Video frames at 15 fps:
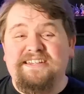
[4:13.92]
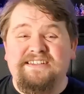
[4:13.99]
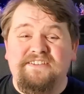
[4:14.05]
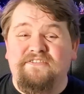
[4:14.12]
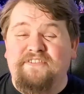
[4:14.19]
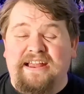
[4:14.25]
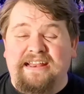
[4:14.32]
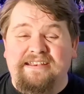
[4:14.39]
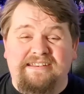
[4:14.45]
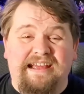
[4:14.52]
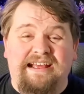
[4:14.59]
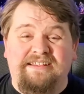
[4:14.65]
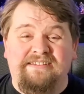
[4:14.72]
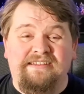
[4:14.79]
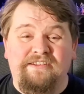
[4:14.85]
this is a
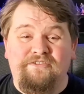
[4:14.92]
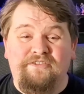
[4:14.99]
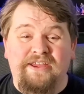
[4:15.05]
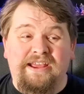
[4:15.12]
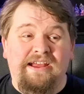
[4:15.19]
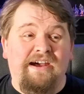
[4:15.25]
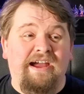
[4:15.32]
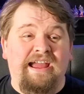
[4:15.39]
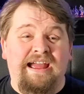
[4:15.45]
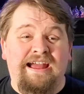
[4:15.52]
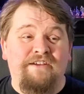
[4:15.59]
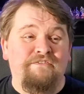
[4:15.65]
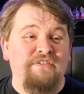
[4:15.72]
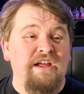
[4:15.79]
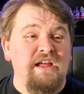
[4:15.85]
fantastic figure. I
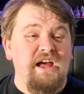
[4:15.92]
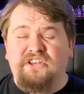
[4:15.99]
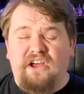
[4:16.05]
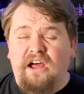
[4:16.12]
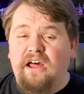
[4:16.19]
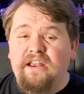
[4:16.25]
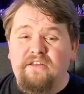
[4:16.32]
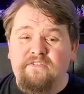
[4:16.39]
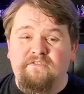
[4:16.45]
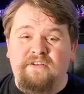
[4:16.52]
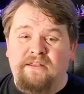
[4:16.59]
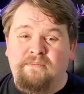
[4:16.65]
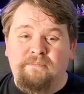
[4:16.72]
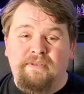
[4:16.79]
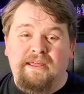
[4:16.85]
have a ton of
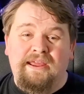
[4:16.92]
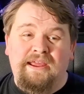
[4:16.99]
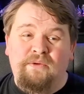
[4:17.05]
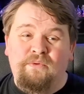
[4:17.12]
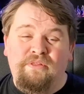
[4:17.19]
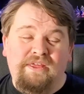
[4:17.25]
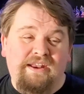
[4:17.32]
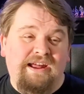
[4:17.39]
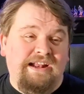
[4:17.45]
fun playing with it.